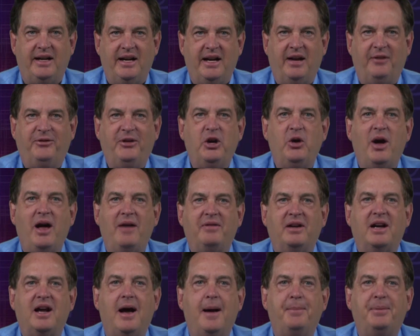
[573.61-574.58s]
If you have
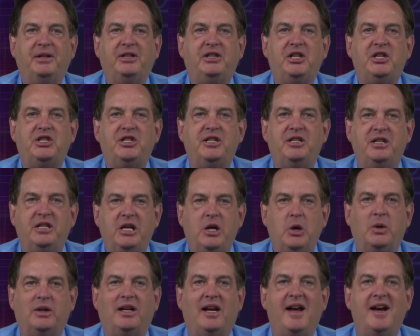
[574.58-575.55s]
a competition
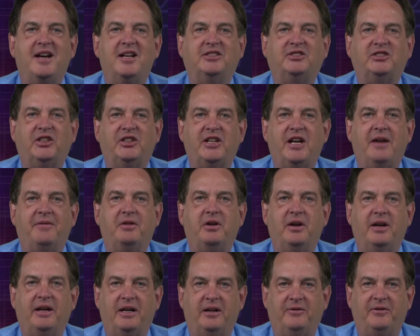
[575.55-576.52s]
you would like us to
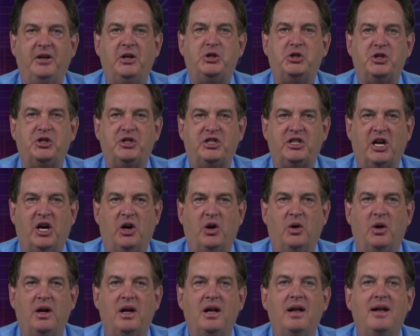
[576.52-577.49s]
cover in a future
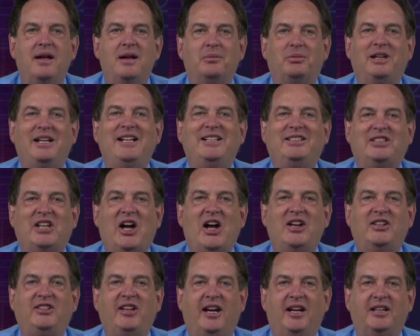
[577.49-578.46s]
show, please
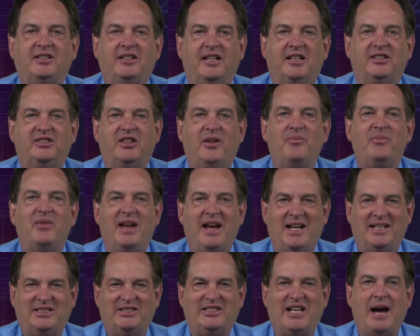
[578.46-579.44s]
contact us
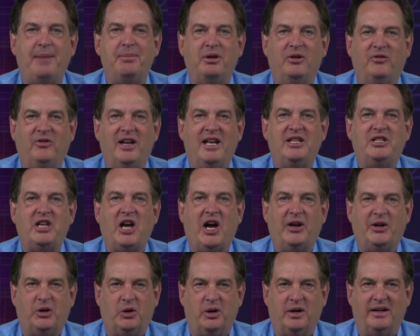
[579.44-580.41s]
at cyberfed
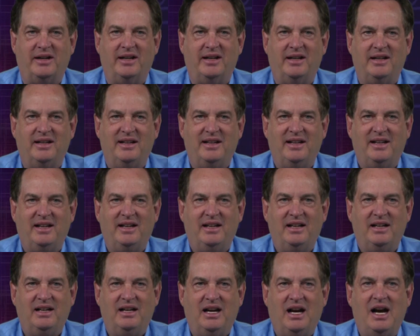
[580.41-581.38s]
dot org.
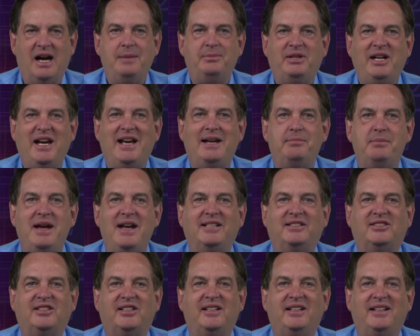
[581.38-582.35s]
I'm Dan
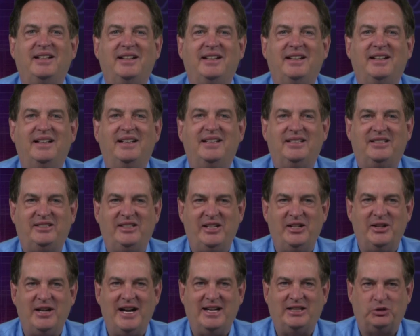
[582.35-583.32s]
Manson.
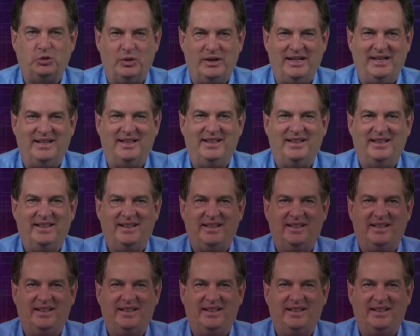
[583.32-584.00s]
See you next week.